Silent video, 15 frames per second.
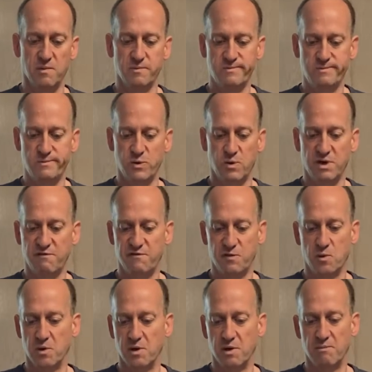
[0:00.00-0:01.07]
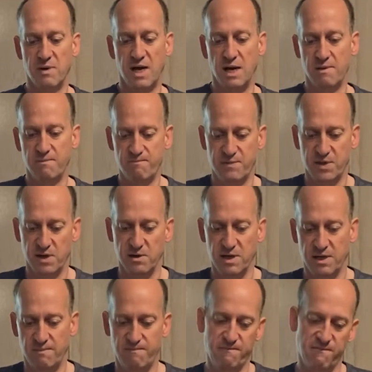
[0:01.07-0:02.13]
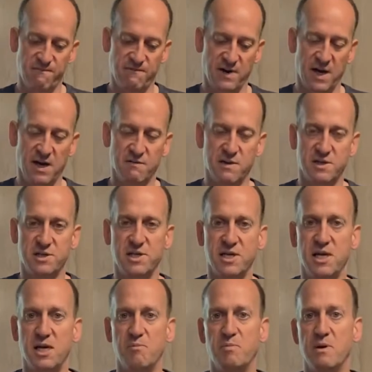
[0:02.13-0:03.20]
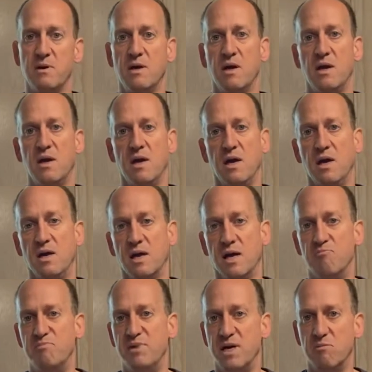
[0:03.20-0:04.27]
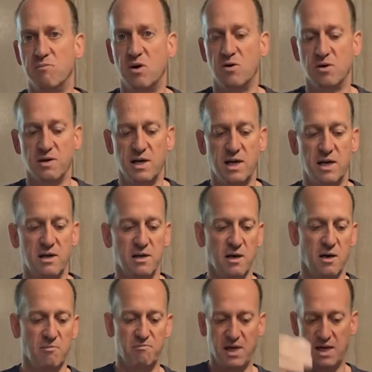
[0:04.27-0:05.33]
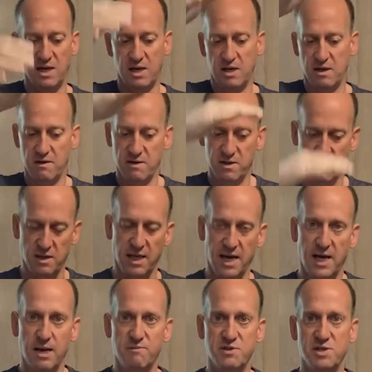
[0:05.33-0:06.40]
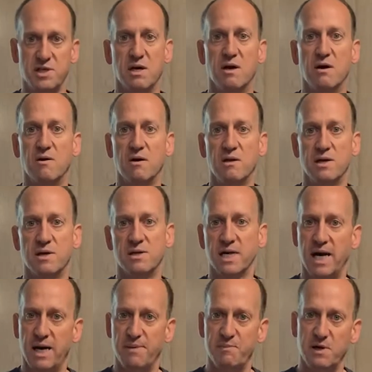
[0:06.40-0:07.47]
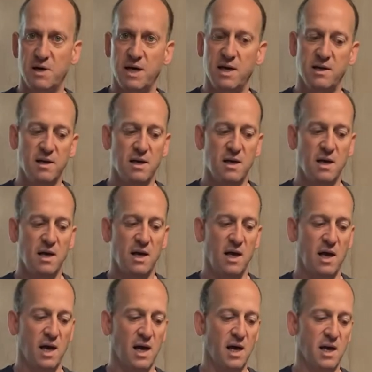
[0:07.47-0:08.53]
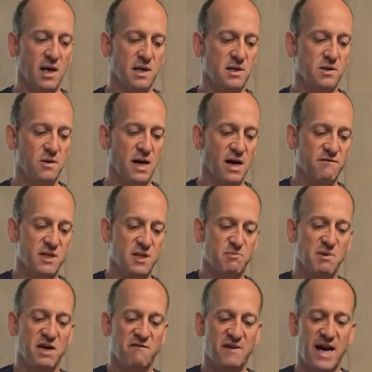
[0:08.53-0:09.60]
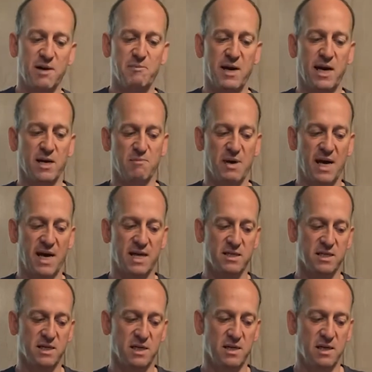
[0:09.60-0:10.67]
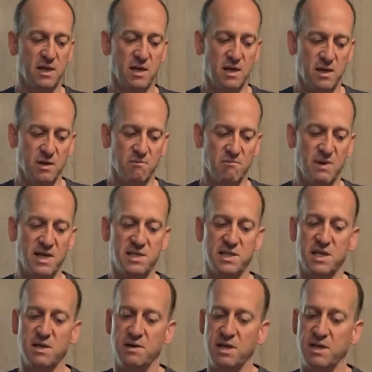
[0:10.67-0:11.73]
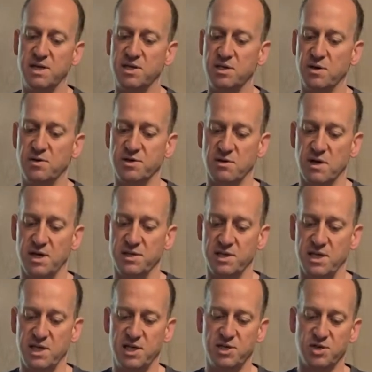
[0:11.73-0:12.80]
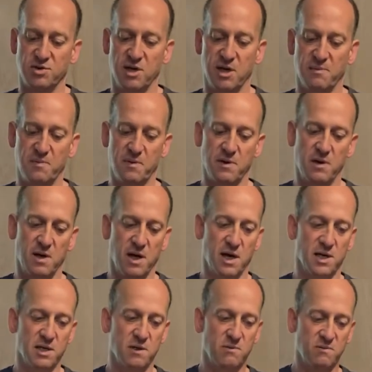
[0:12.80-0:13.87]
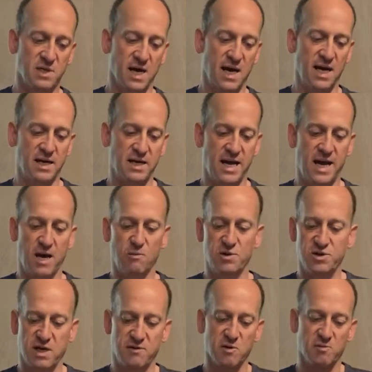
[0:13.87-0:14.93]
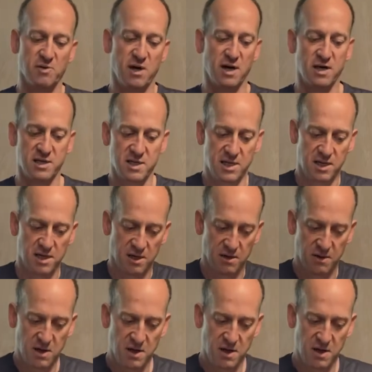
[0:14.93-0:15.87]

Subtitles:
24 by 35 inch deep. It got a big motor in it, a big clamshell clear top on it. And you have these big backpack bags that basically this goes across a heat strip. You tie it down once you have your product in there,